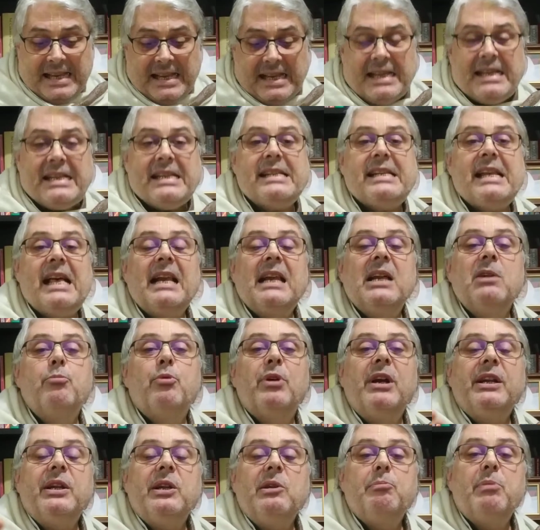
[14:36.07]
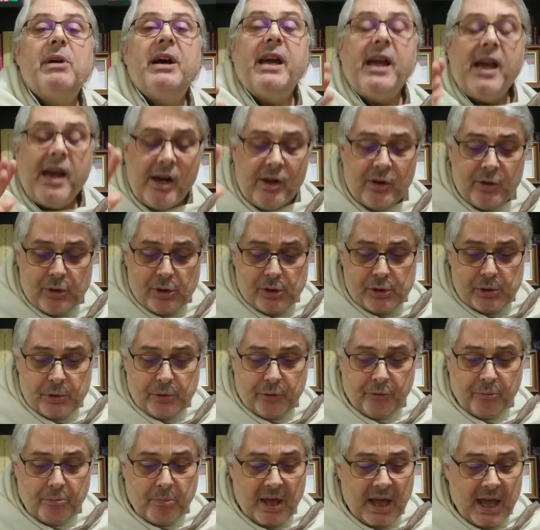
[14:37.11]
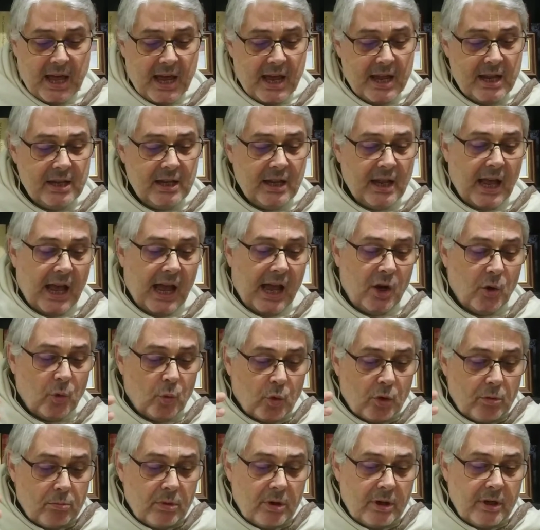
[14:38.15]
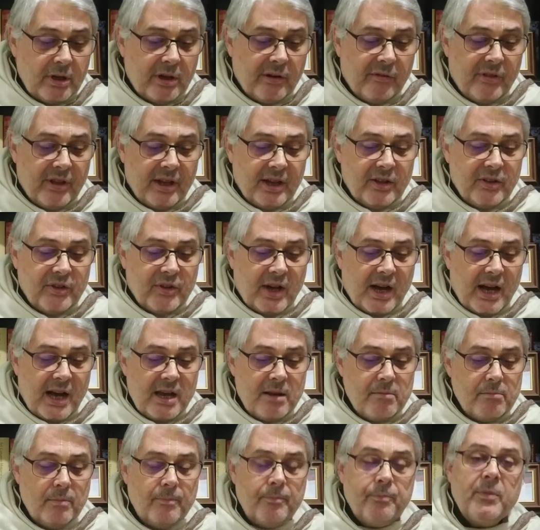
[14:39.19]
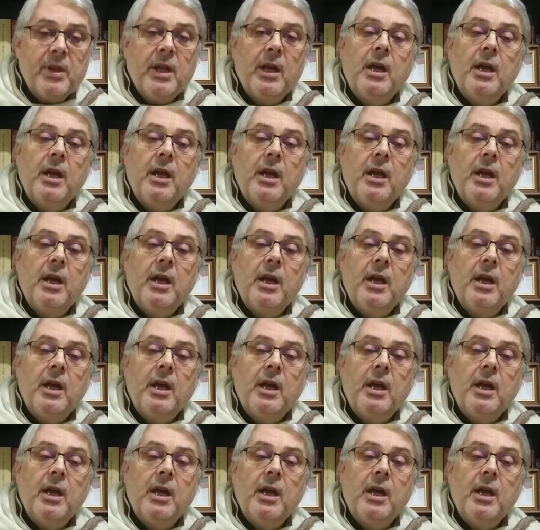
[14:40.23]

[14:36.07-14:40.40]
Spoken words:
celebrated by hundreds of men and women of their time.